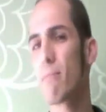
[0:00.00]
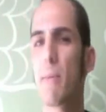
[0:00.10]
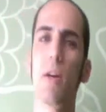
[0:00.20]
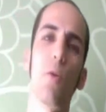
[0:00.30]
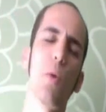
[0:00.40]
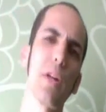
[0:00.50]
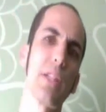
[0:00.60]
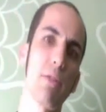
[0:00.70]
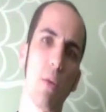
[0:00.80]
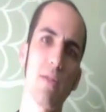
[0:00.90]
Maybe it works
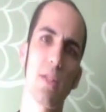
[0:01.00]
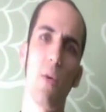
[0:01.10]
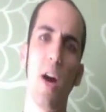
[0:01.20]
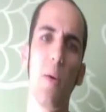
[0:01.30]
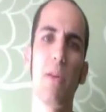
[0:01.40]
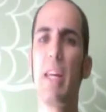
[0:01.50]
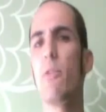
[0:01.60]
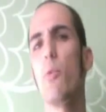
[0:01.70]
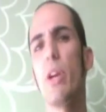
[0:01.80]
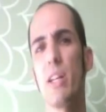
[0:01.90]
every once in a while, but
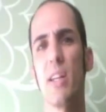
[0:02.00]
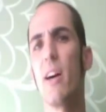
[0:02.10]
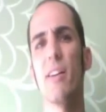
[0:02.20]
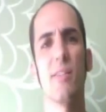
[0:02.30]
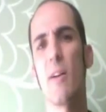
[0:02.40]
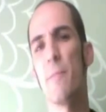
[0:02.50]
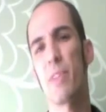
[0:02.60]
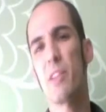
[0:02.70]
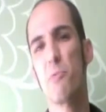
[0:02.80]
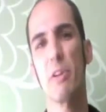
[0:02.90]
even when it does,
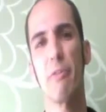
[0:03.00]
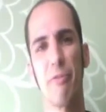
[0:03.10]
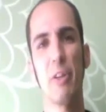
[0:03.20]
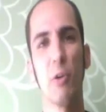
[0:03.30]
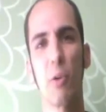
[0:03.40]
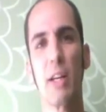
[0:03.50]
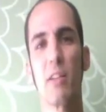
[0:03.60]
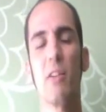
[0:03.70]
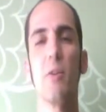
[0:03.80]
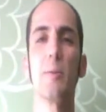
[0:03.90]
it doesn't really feel right
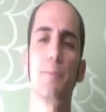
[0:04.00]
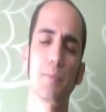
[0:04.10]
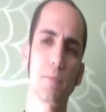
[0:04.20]
to you.